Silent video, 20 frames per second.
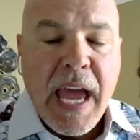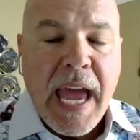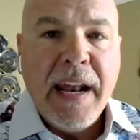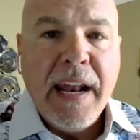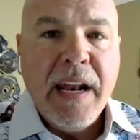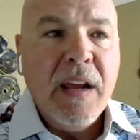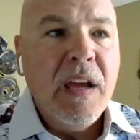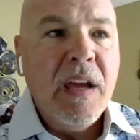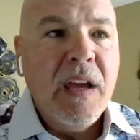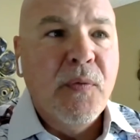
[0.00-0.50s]

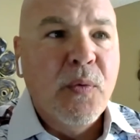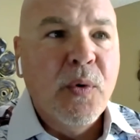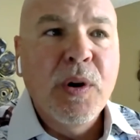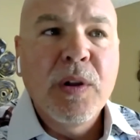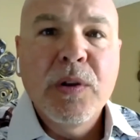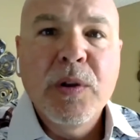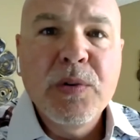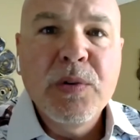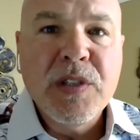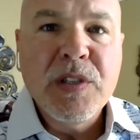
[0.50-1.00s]
And mm-hmm. if
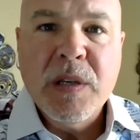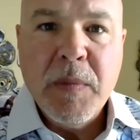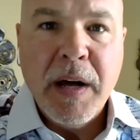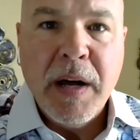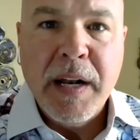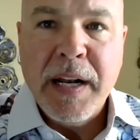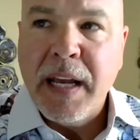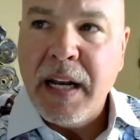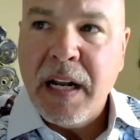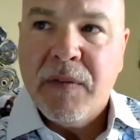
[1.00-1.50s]
we're losing
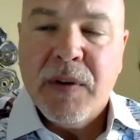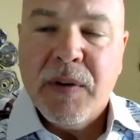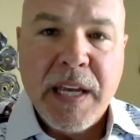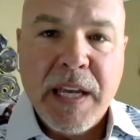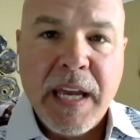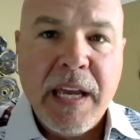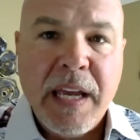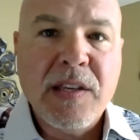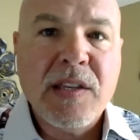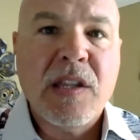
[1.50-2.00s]
money on every
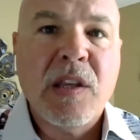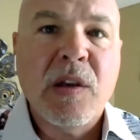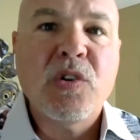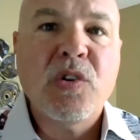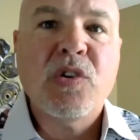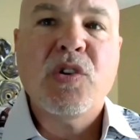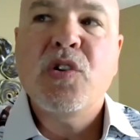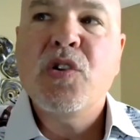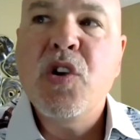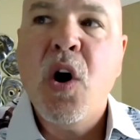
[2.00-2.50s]
case,
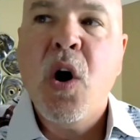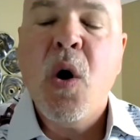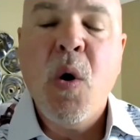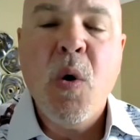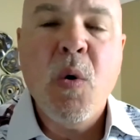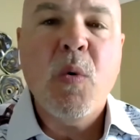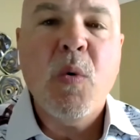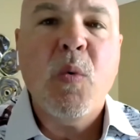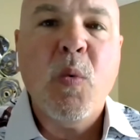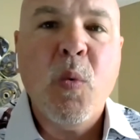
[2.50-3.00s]
there's
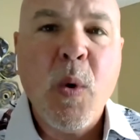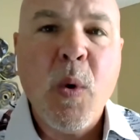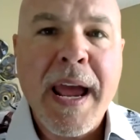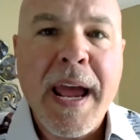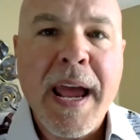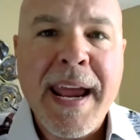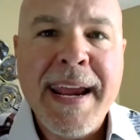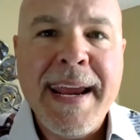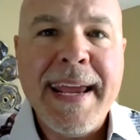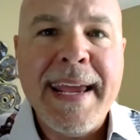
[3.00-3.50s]
no
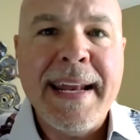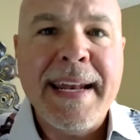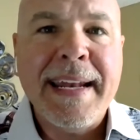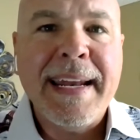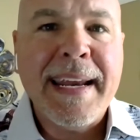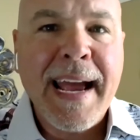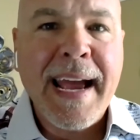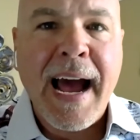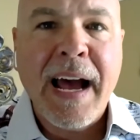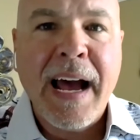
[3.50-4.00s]
way
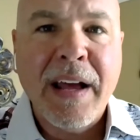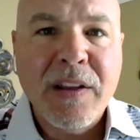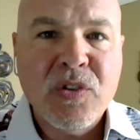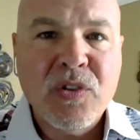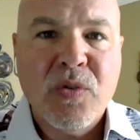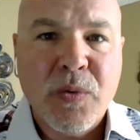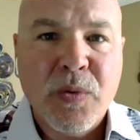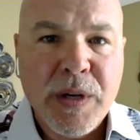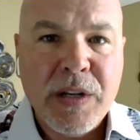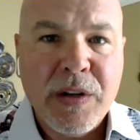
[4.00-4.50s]
in
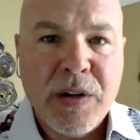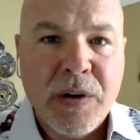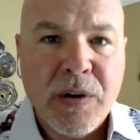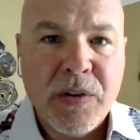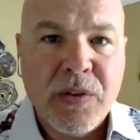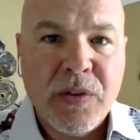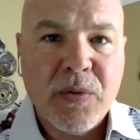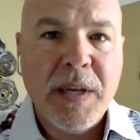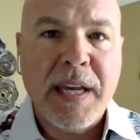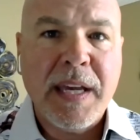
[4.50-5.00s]
God's green
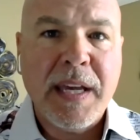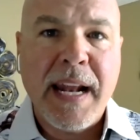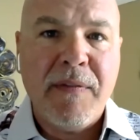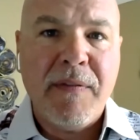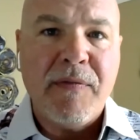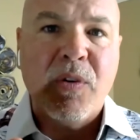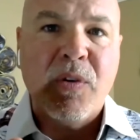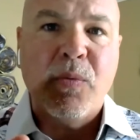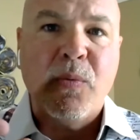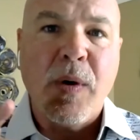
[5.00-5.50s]
earth we could
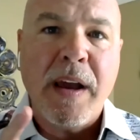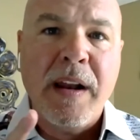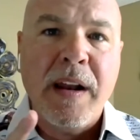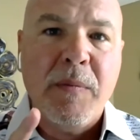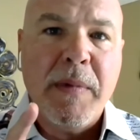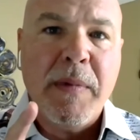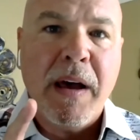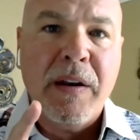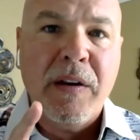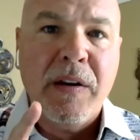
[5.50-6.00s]
have the right
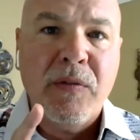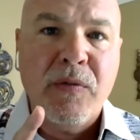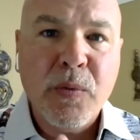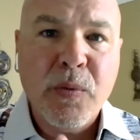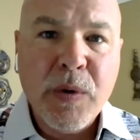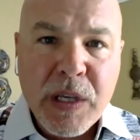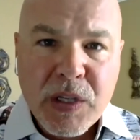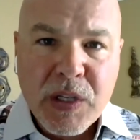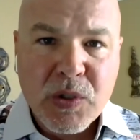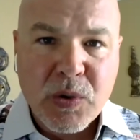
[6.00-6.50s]
amount of
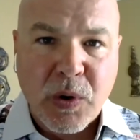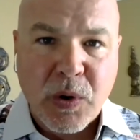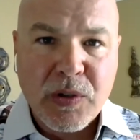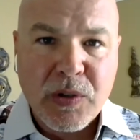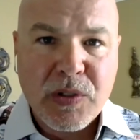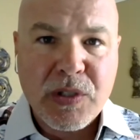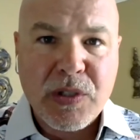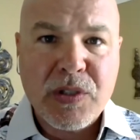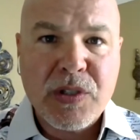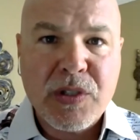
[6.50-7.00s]

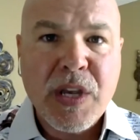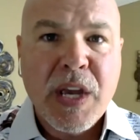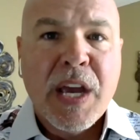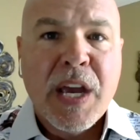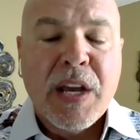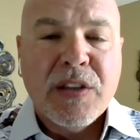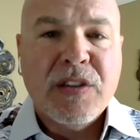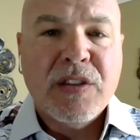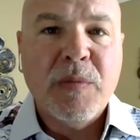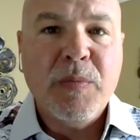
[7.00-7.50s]
resources
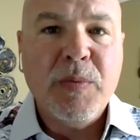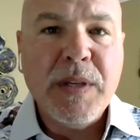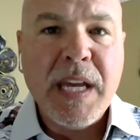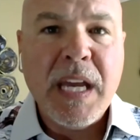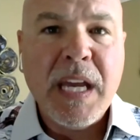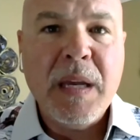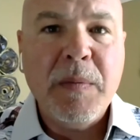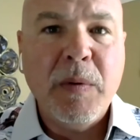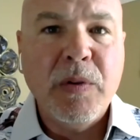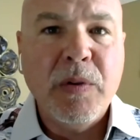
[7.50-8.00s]
to
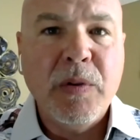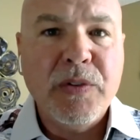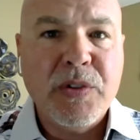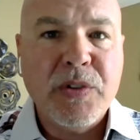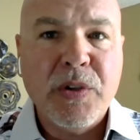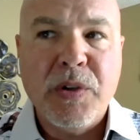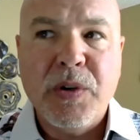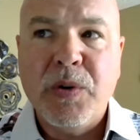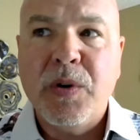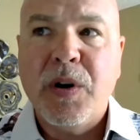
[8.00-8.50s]
be able
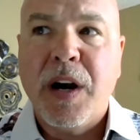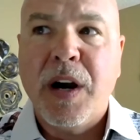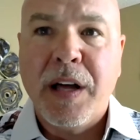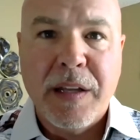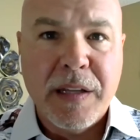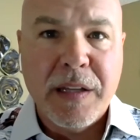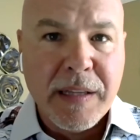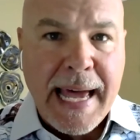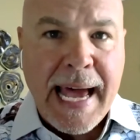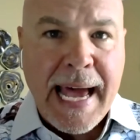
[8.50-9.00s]
to
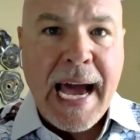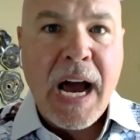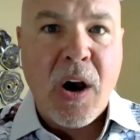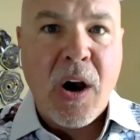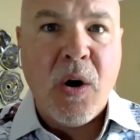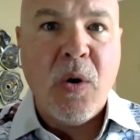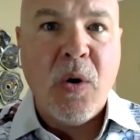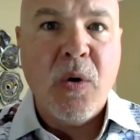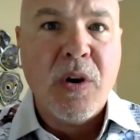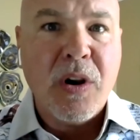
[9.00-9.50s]

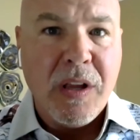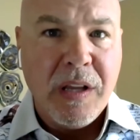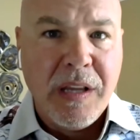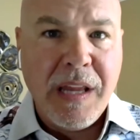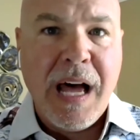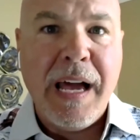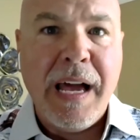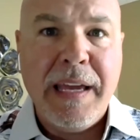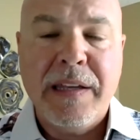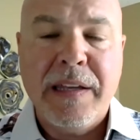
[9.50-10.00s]
allow
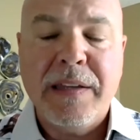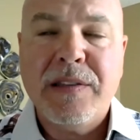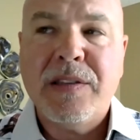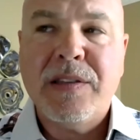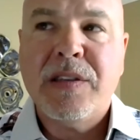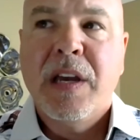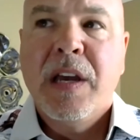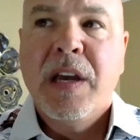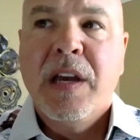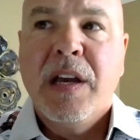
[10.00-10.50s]
clients
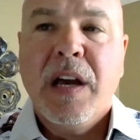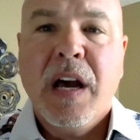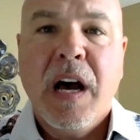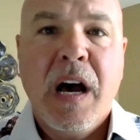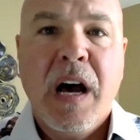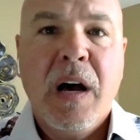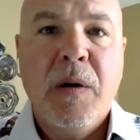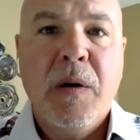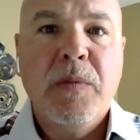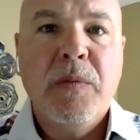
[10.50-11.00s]

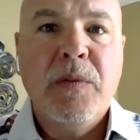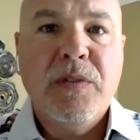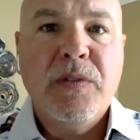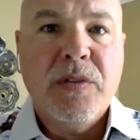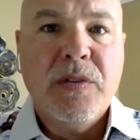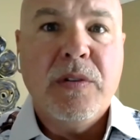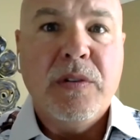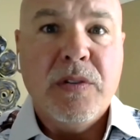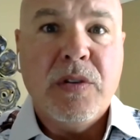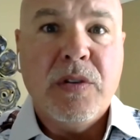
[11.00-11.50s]
um,
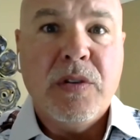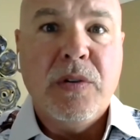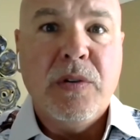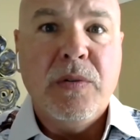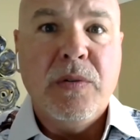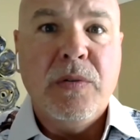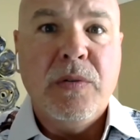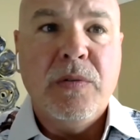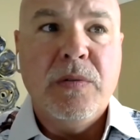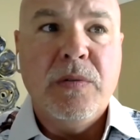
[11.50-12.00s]
to,
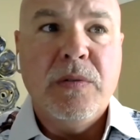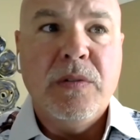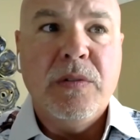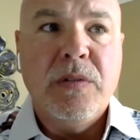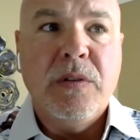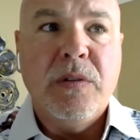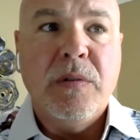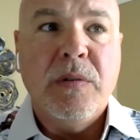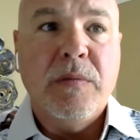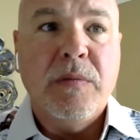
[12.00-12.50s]
to,
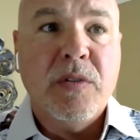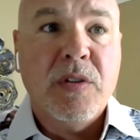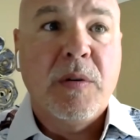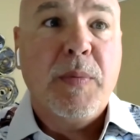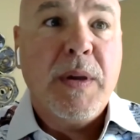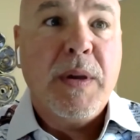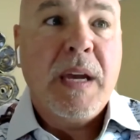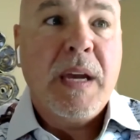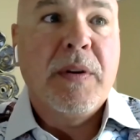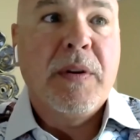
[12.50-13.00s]

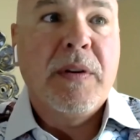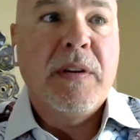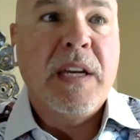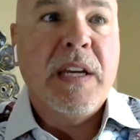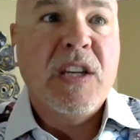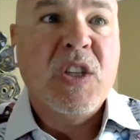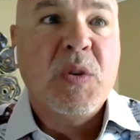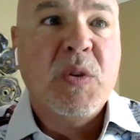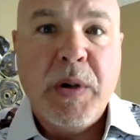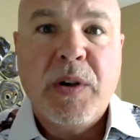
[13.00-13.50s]
to be able to
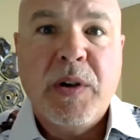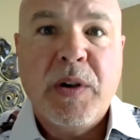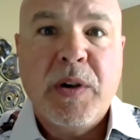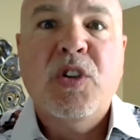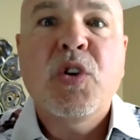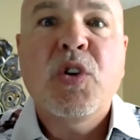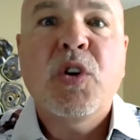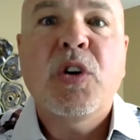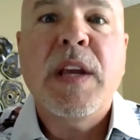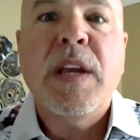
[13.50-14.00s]

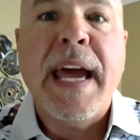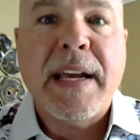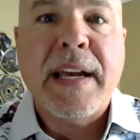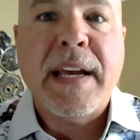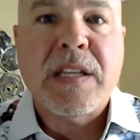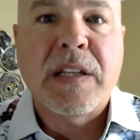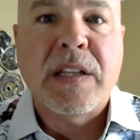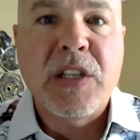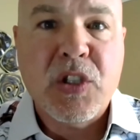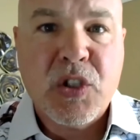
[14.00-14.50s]
experience good,
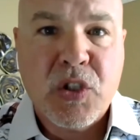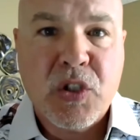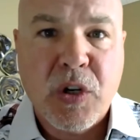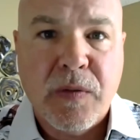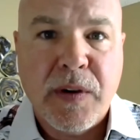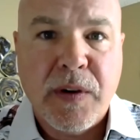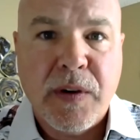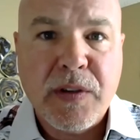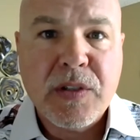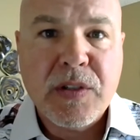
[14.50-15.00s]
excellent
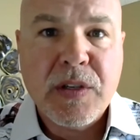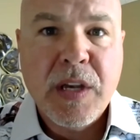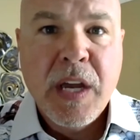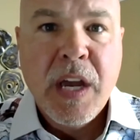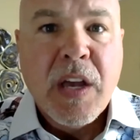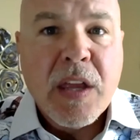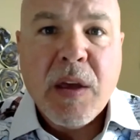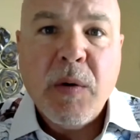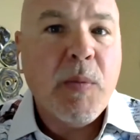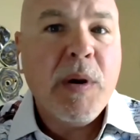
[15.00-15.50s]
service
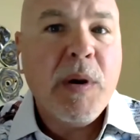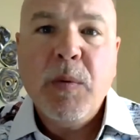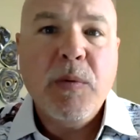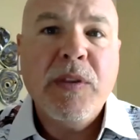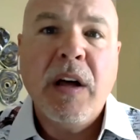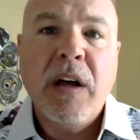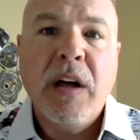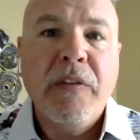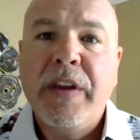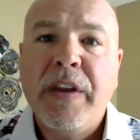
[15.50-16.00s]

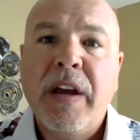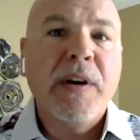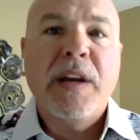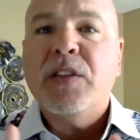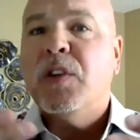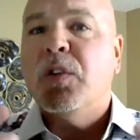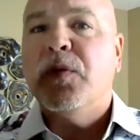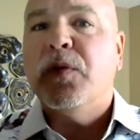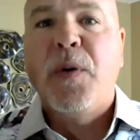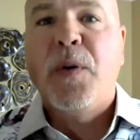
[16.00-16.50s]
we they'll never
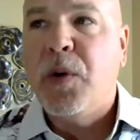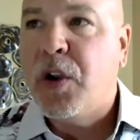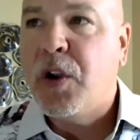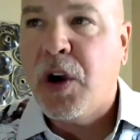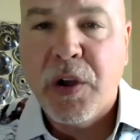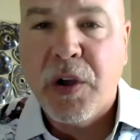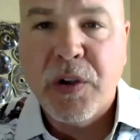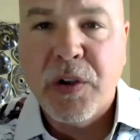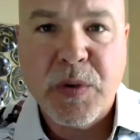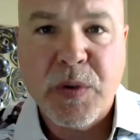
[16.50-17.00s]
get their phone
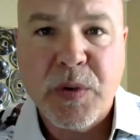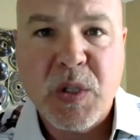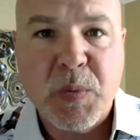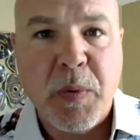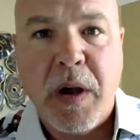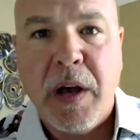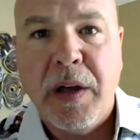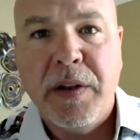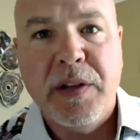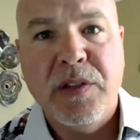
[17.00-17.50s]
calls
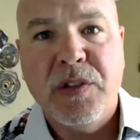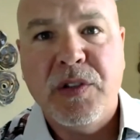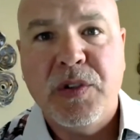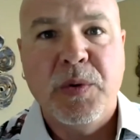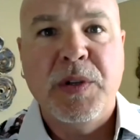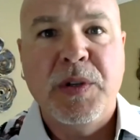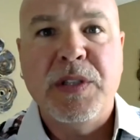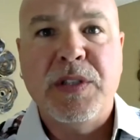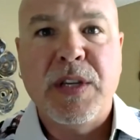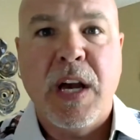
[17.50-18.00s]
responded
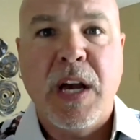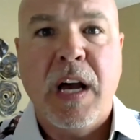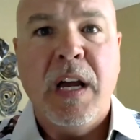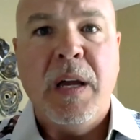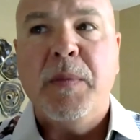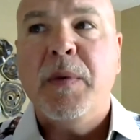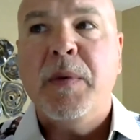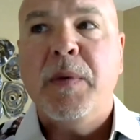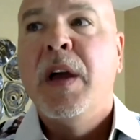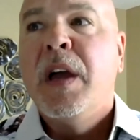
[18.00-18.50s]
to in
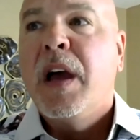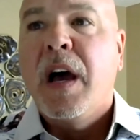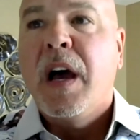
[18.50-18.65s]
time.